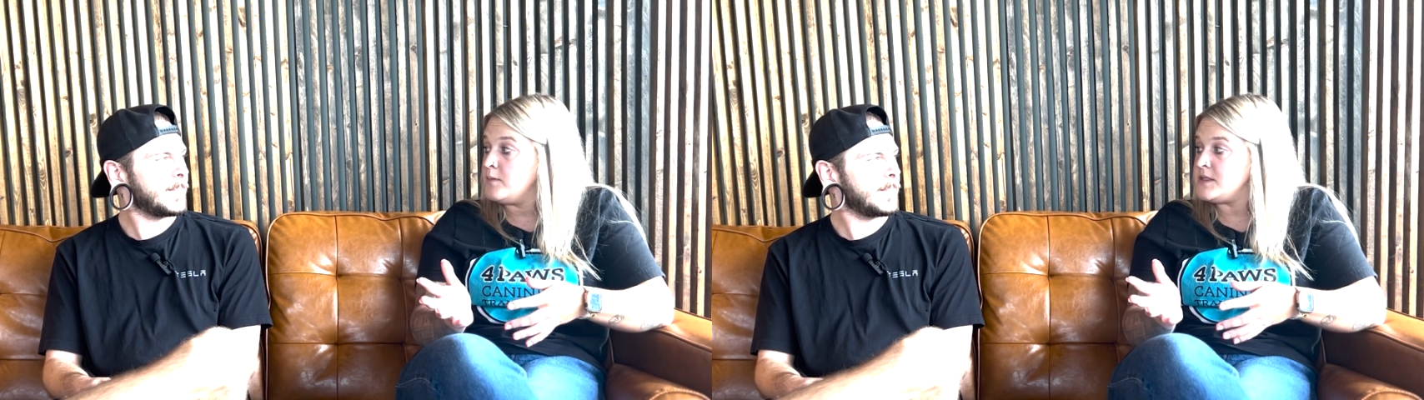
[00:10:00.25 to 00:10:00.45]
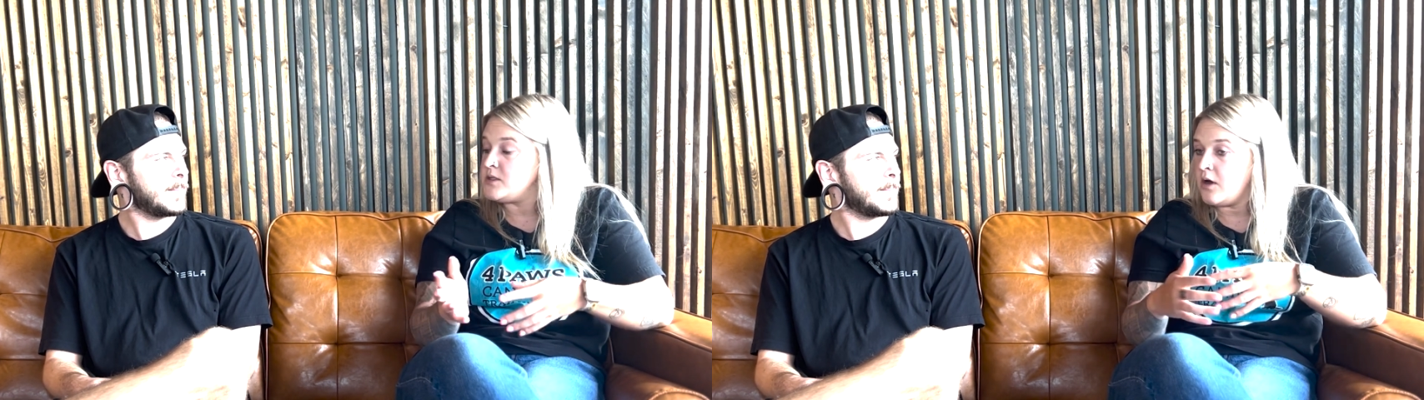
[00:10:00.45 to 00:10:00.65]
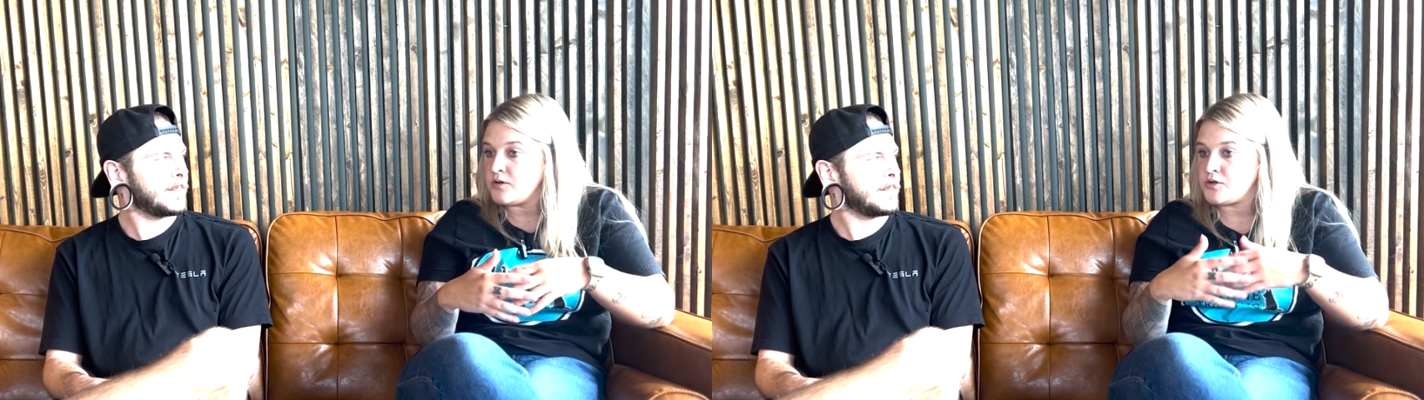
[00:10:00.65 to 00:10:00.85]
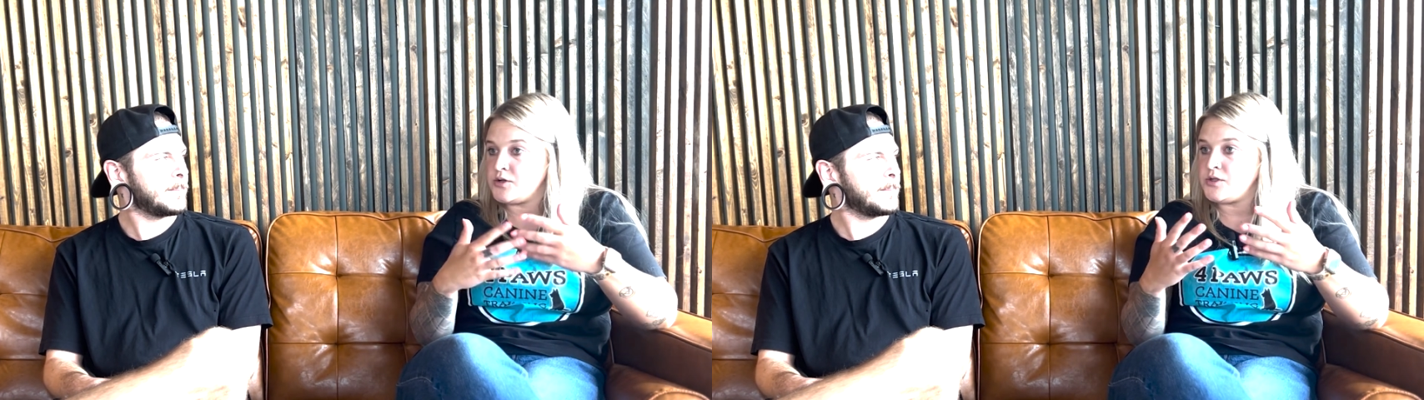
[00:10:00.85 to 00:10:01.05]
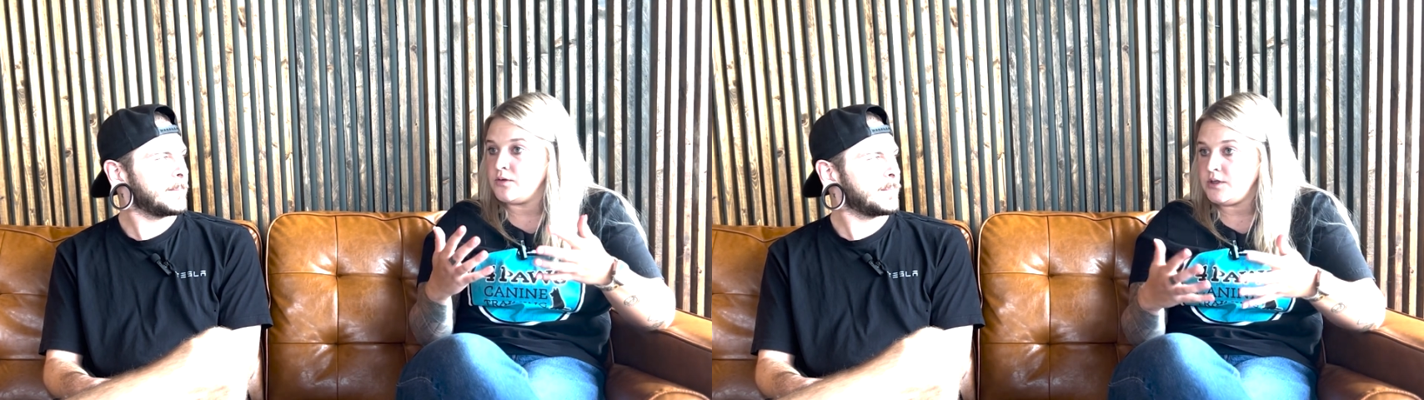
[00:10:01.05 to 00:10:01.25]
Is dogs are
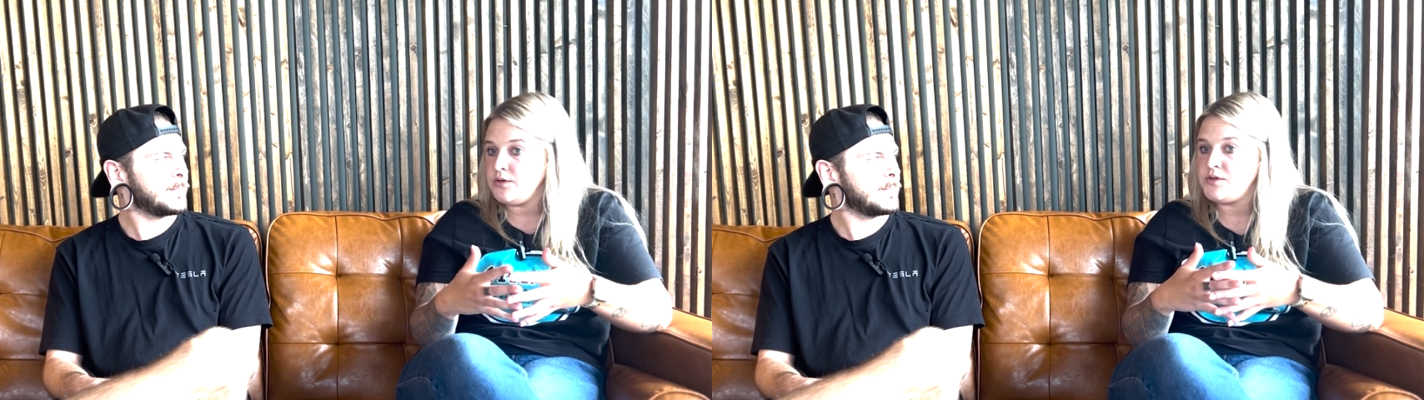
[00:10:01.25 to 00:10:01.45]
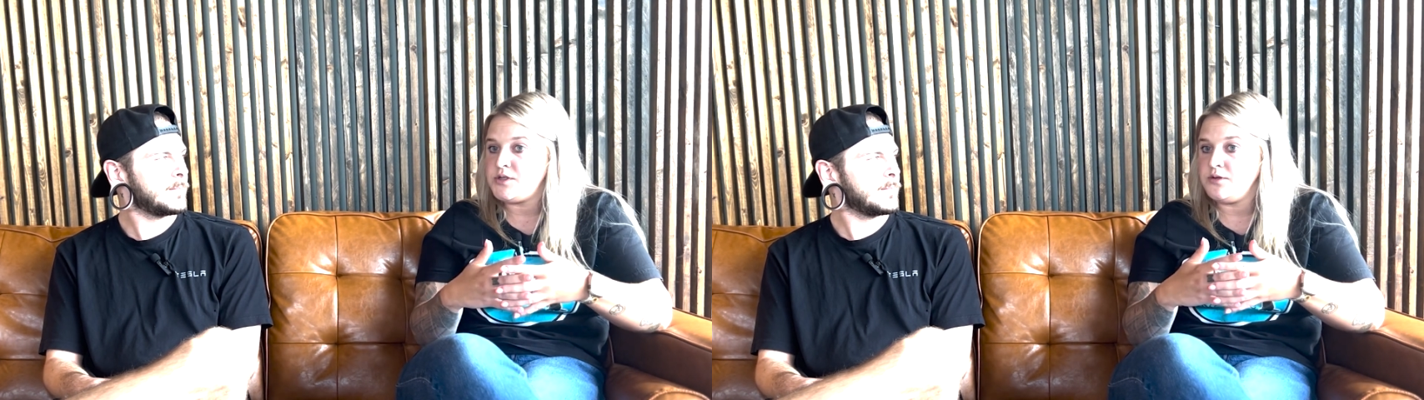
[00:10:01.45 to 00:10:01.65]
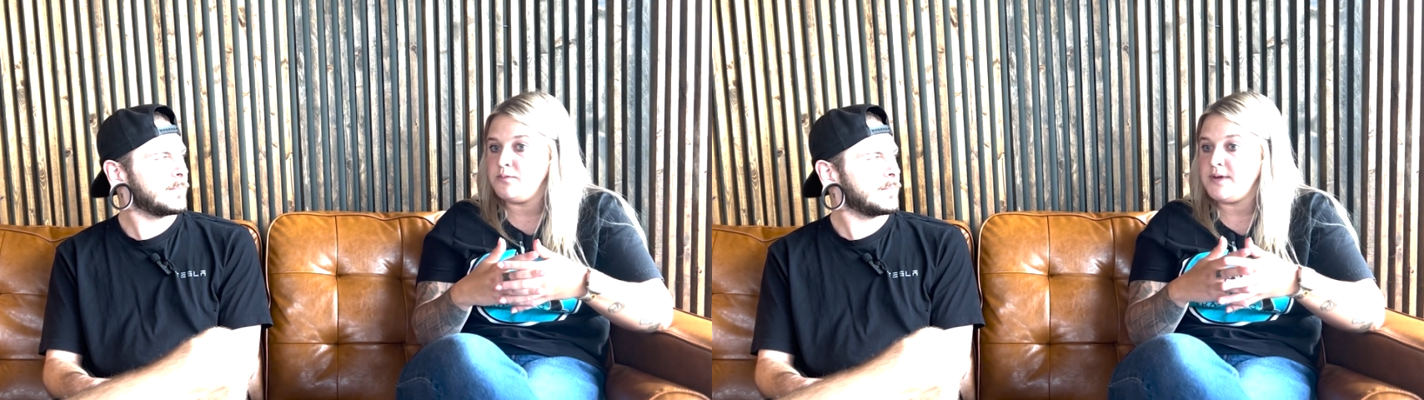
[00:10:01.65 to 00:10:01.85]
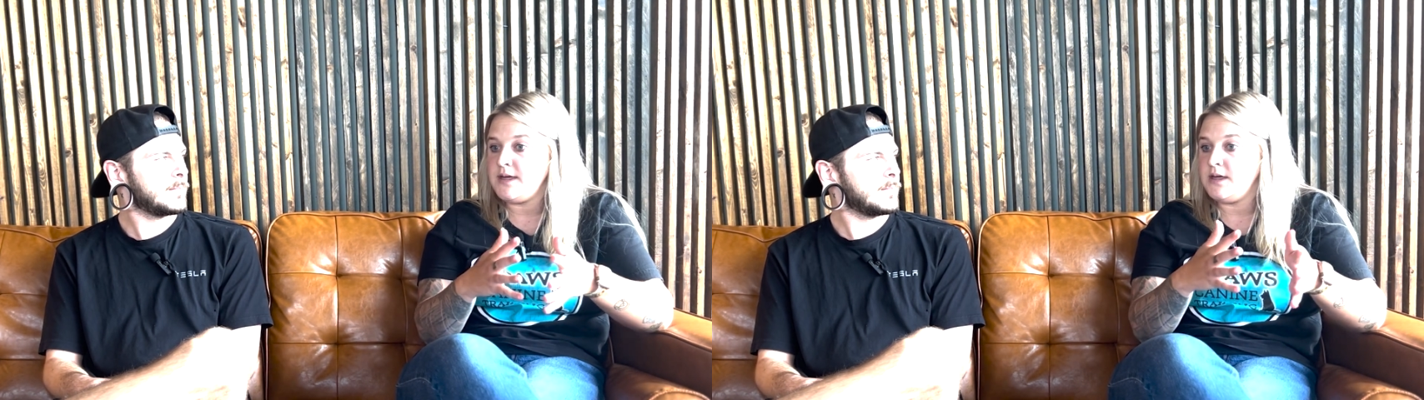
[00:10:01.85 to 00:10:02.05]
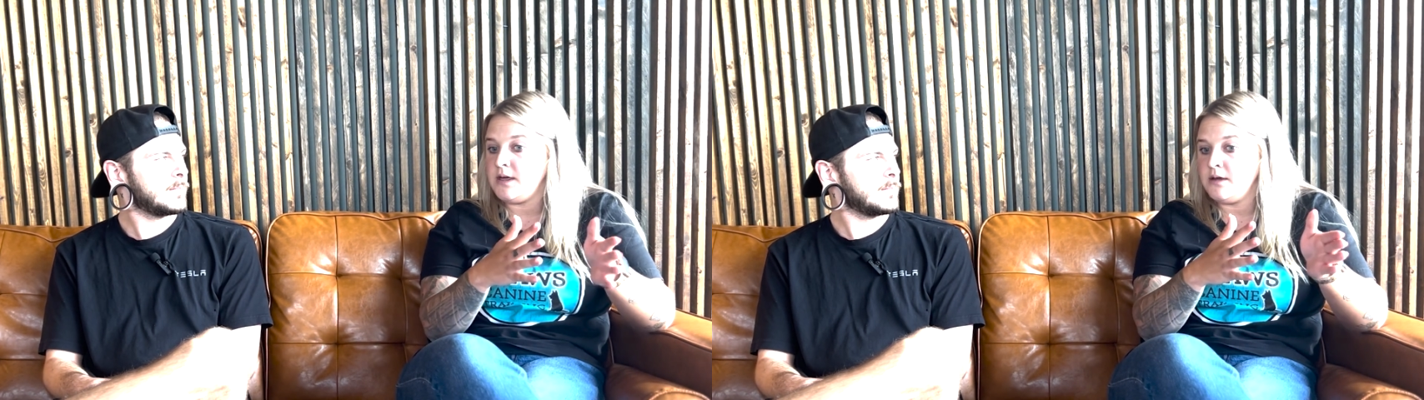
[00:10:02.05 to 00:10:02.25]
so used to
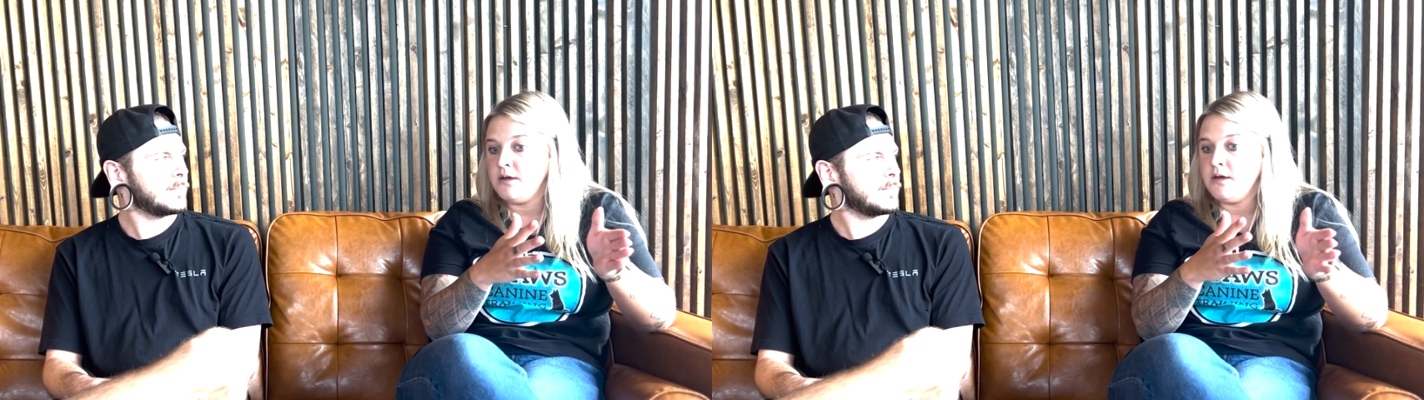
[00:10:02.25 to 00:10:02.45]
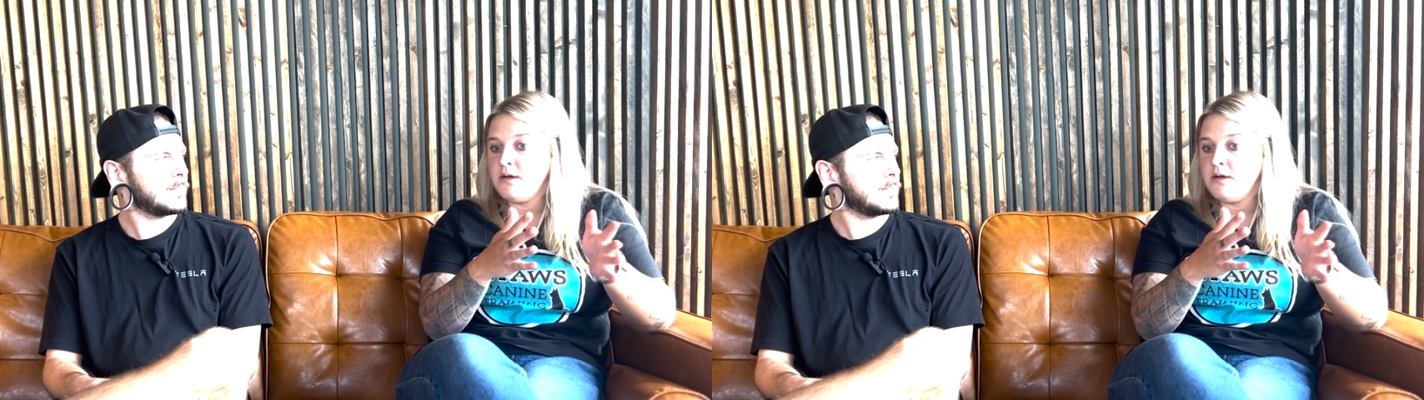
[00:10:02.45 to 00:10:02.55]
being,